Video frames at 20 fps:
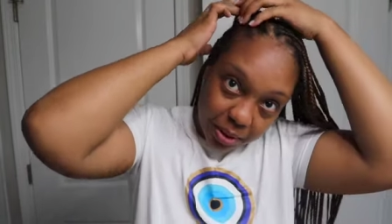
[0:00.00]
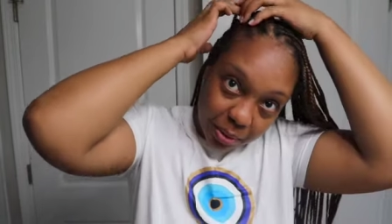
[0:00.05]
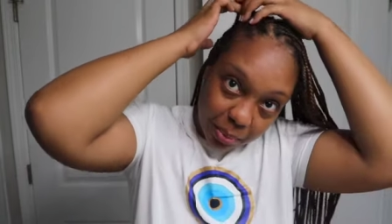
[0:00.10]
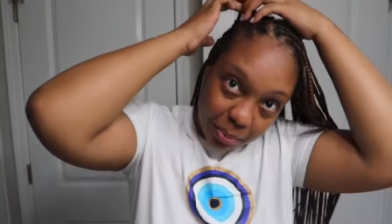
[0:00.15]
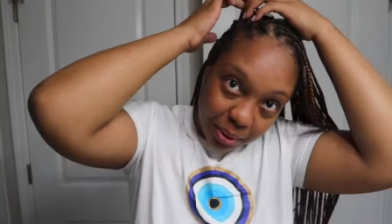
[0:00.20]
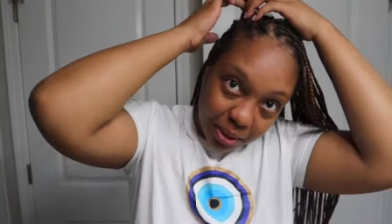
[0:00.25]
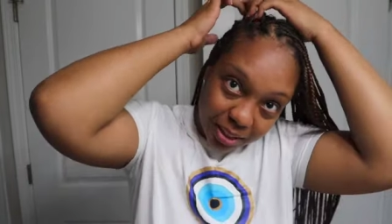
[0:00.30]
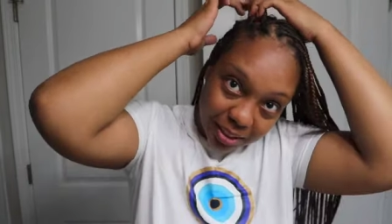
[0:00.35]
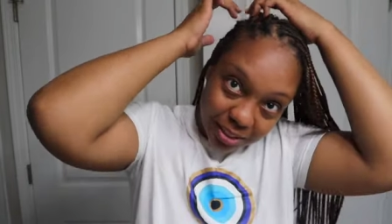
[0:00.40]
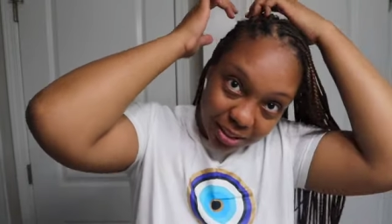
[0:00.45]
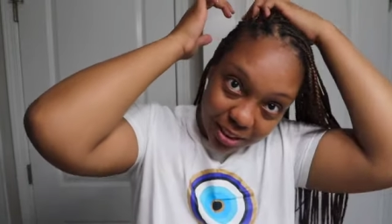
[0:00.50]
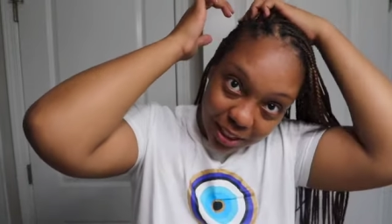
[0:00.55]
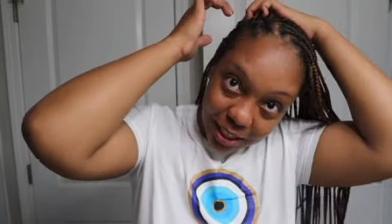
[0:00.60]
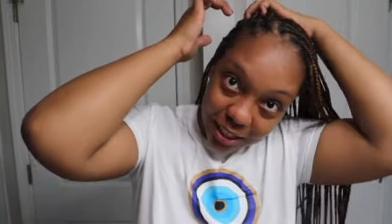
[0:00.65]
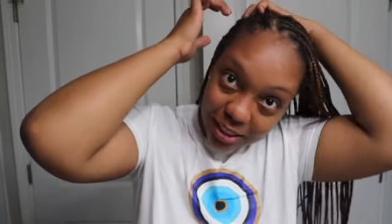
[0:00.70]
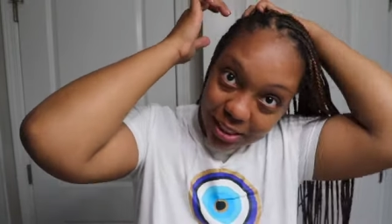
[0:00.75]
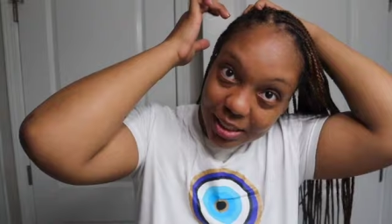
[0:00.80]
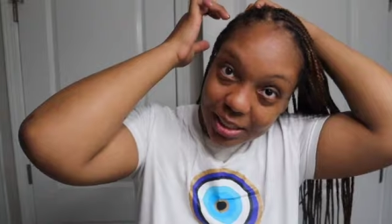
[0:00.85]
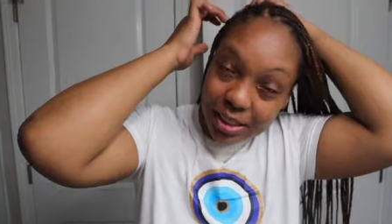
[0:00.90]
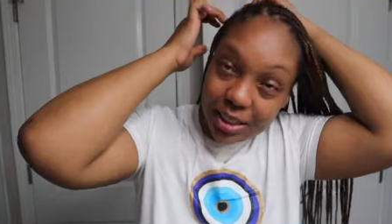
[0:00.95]
But it's
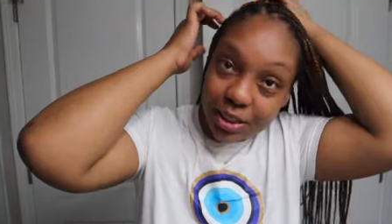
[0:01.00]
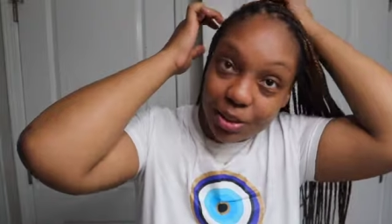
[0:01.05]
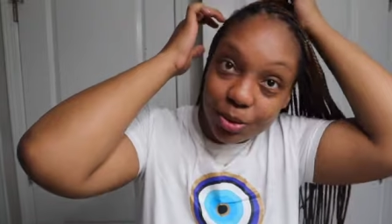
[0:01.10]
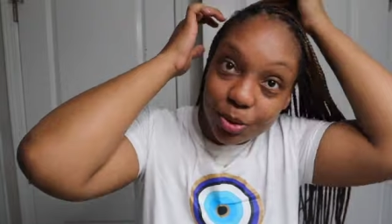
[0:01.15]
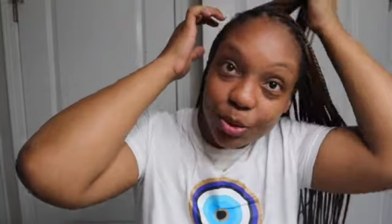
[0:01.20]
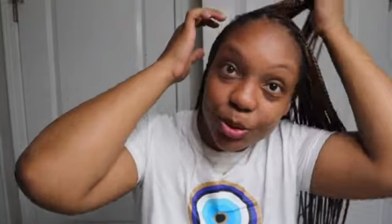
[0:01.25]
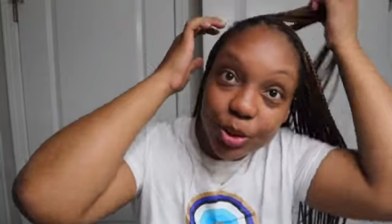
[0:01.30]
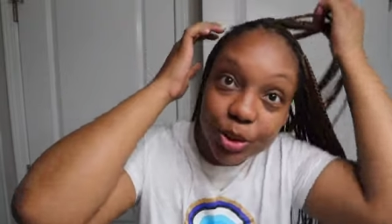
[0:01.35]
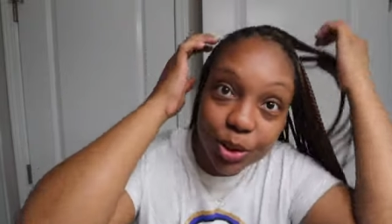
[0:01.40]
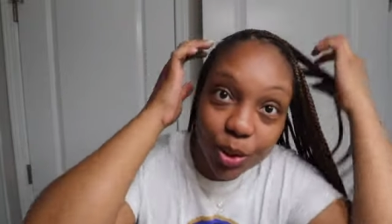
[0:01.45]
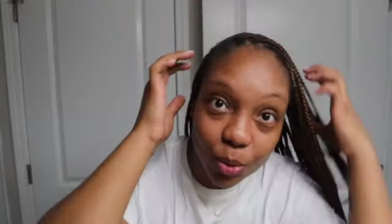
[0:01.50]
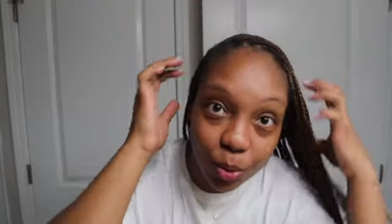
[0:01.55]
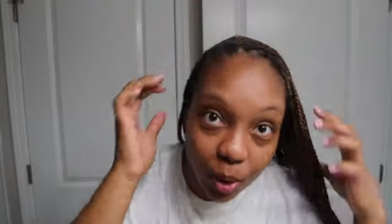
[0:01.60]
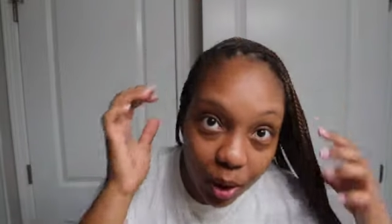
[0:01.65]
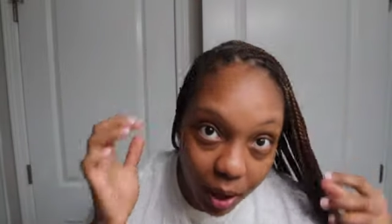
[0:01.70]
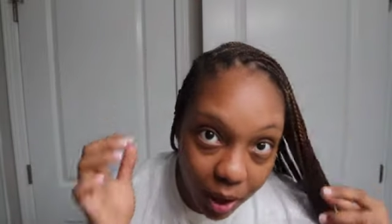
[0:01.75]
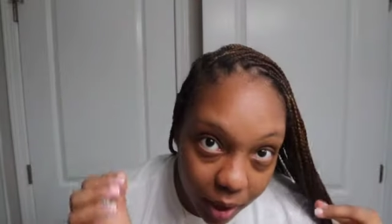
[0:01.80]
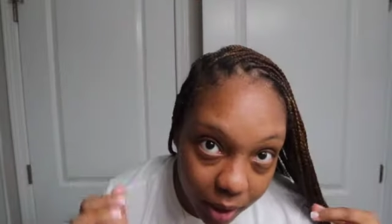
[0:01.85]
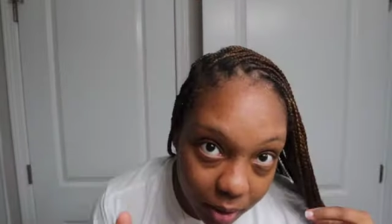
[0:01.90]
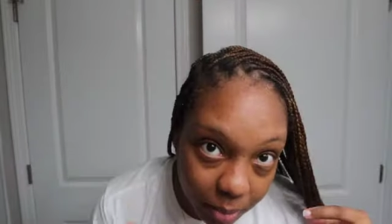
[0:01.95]
like still so
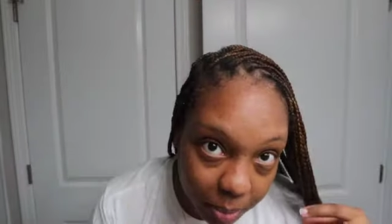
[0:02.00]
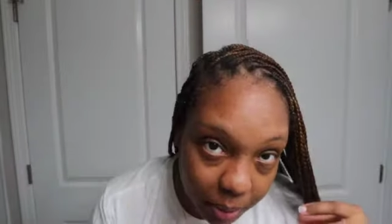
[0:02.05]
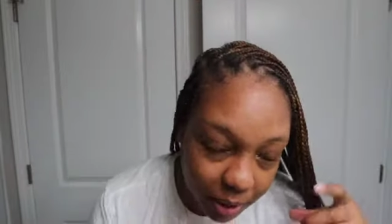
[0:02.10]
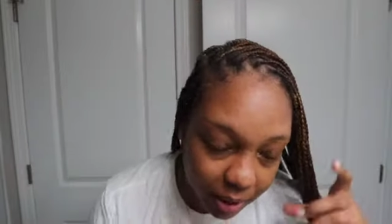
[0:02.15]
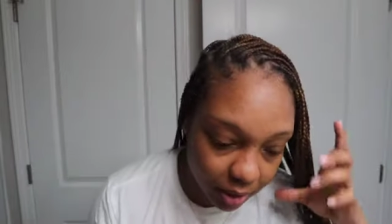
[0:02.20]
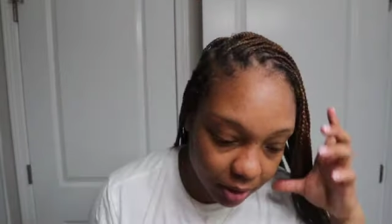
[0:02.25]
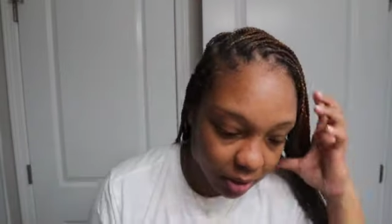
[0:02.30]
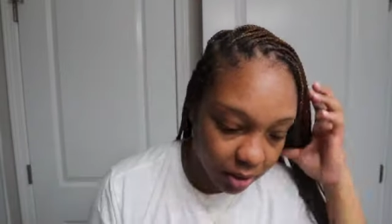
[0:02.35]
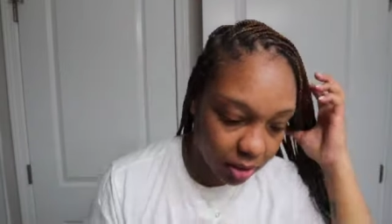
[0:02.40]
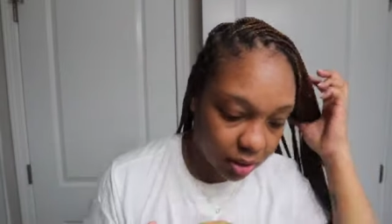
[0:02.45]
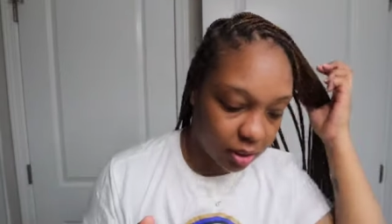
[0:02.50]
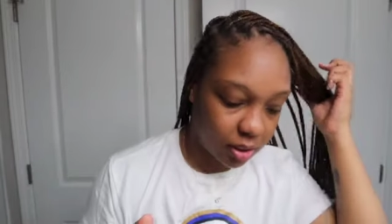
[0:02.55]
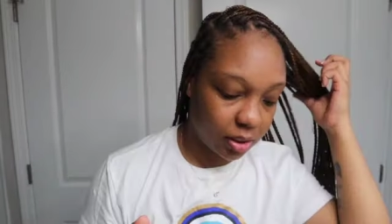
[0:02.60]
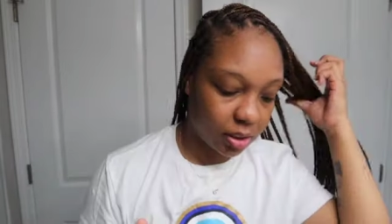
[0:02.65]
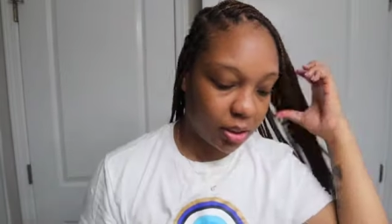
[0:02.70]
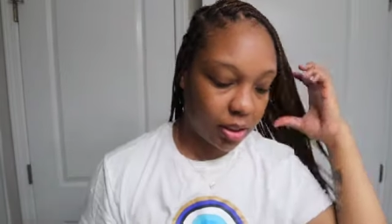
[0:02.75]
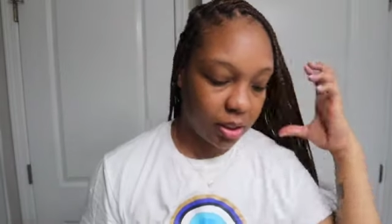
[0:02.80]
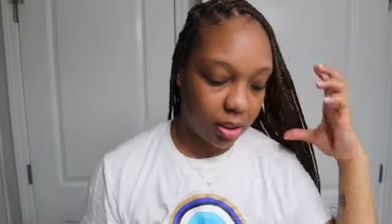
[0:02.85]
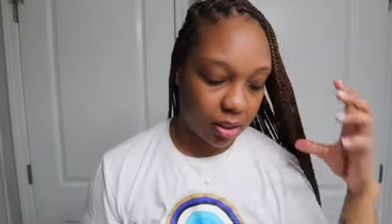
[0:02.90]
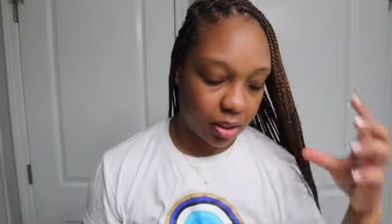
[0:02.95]
hard
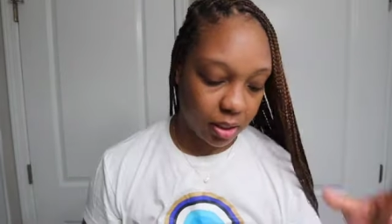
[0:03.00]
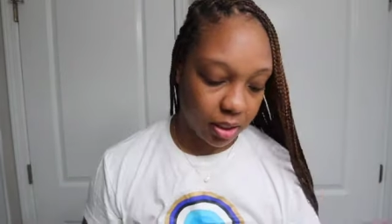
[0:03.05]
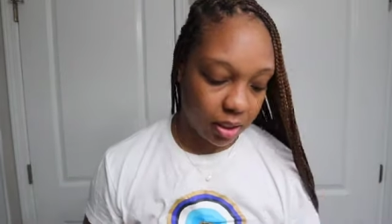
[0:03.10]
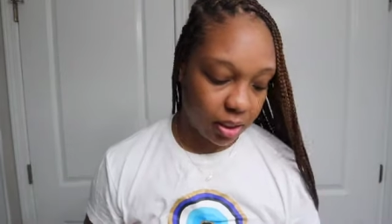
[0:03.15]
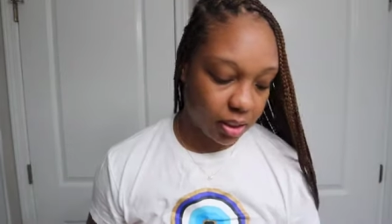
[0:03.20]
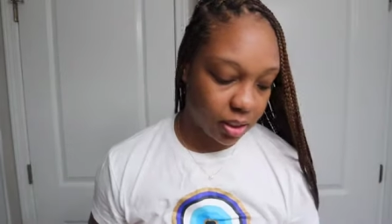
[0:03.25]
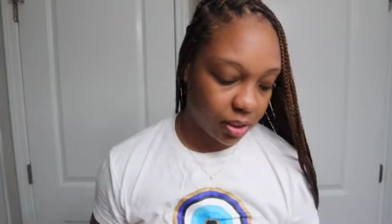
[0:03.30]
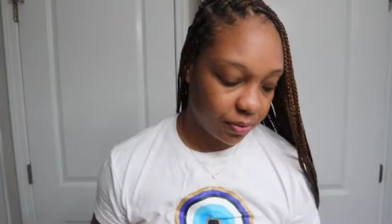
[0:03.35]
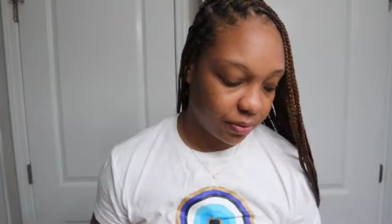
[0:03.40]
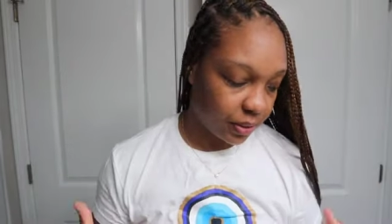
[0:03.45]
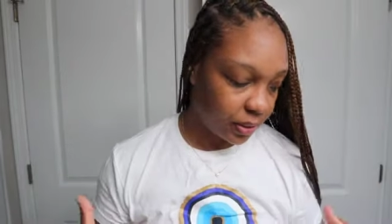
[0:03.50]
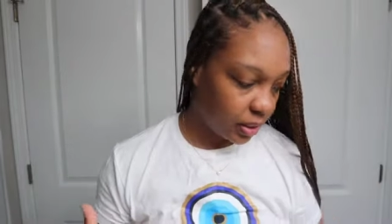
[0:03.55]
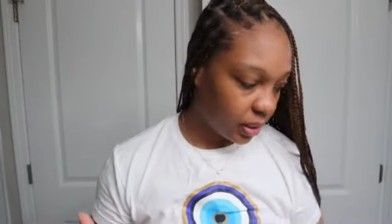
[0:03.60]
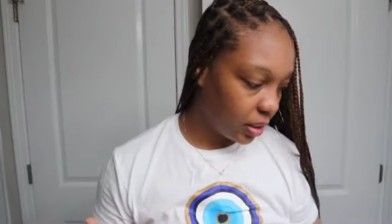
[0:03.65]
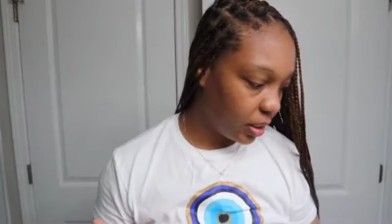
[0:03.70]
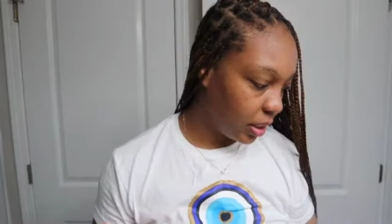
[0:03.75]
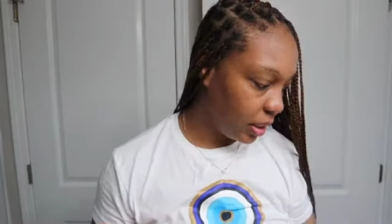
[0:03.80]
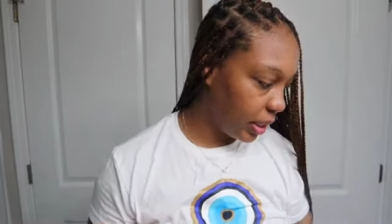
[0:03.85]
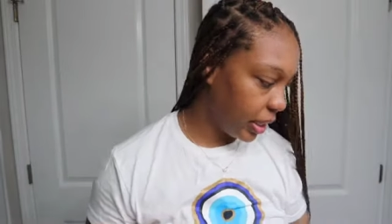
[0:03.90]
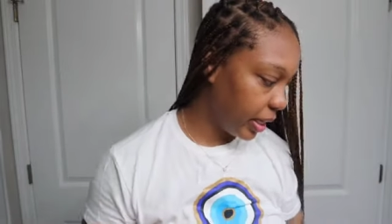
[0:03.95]
because he's
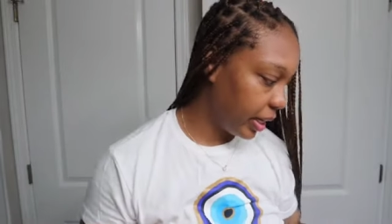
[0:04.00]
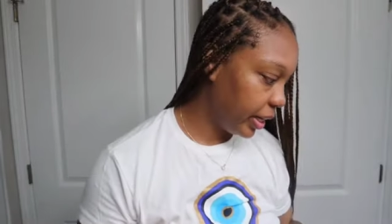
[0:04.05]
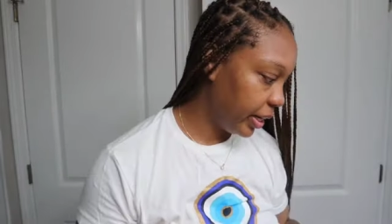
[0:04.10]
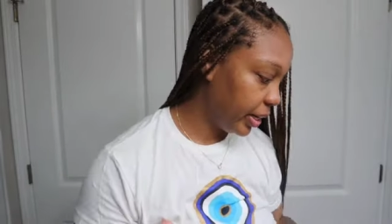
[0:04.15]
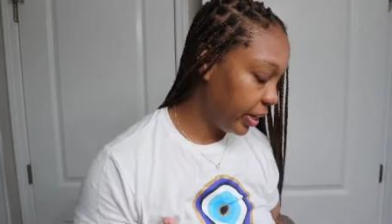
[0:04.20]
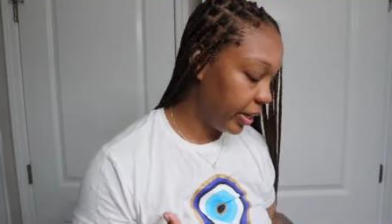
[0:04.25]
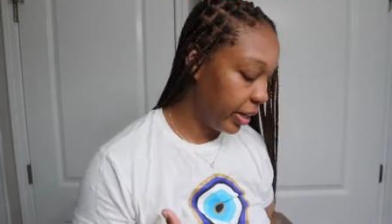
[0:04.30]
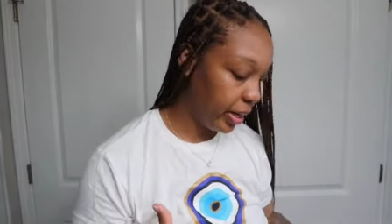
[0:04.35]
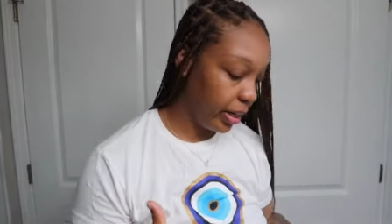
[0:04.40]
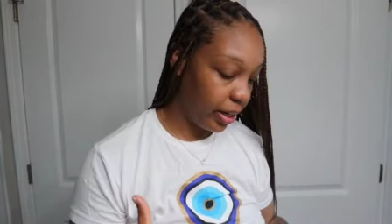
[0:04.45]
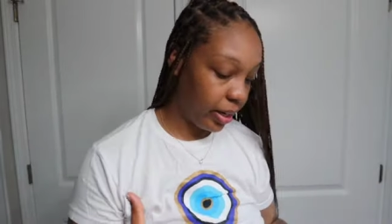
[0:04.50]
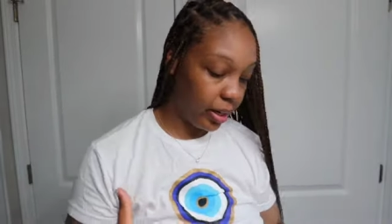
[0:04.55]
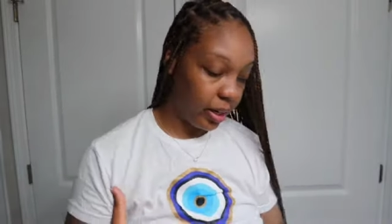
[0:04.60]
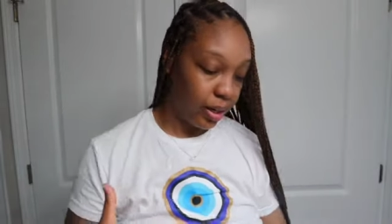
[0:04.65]
physically not here.